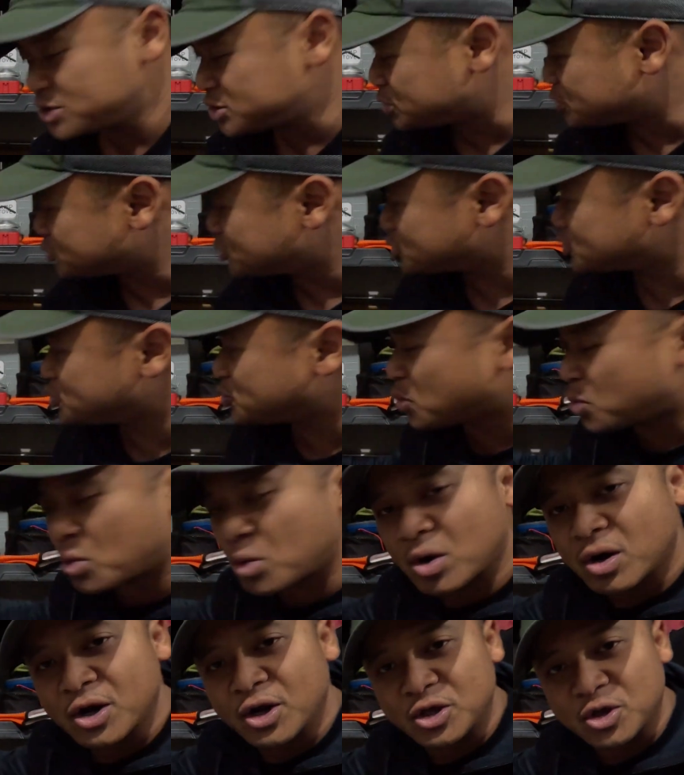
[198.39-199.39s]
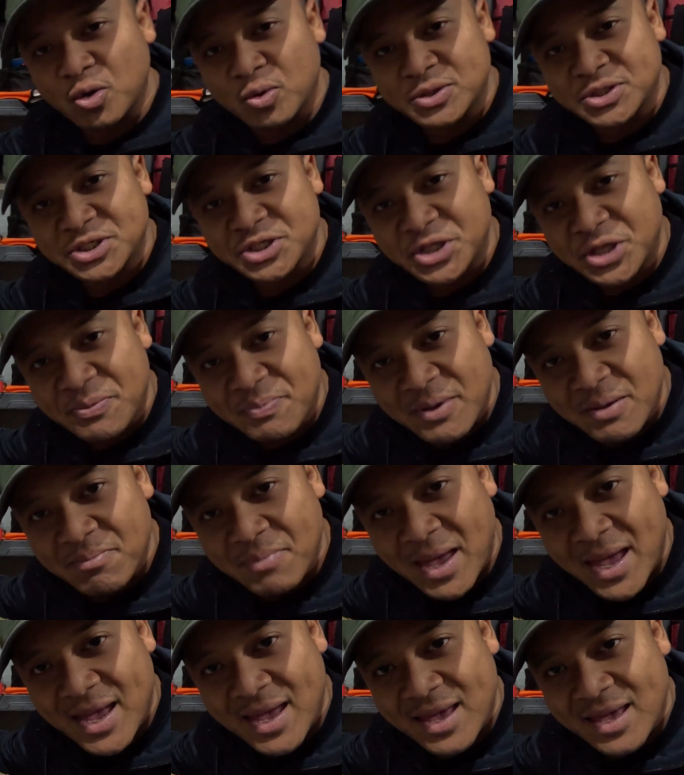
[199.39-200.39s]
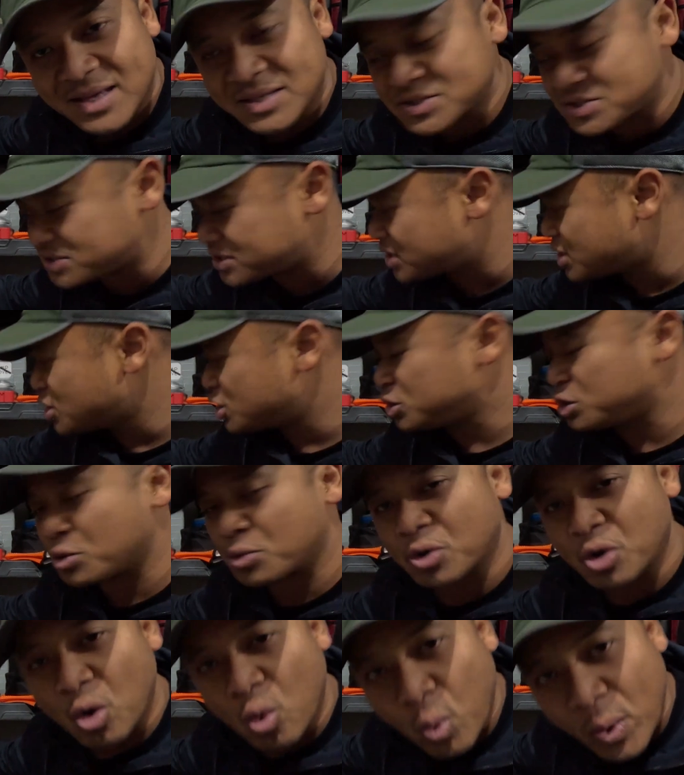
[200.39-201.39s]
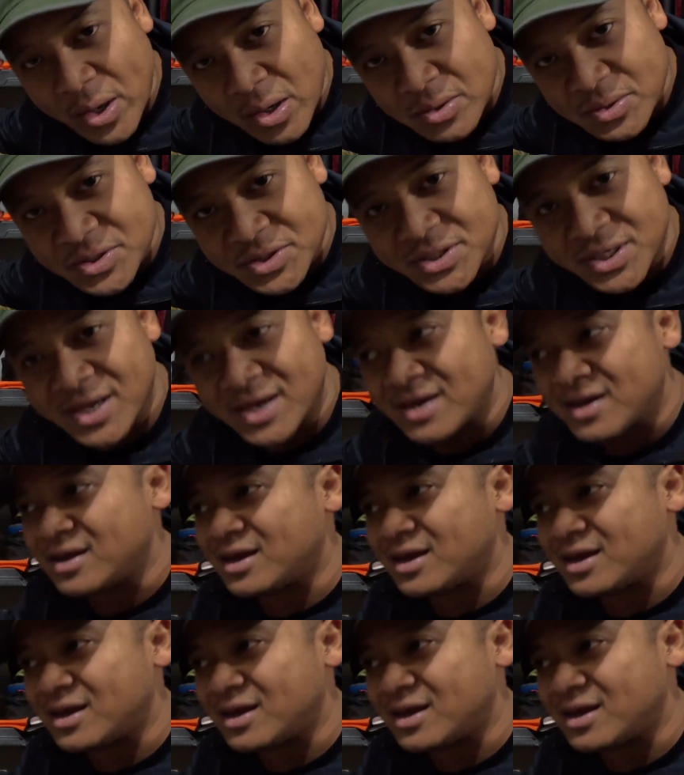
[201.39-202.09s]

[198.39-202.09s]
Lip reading: to store your sleeping bags, your quilts,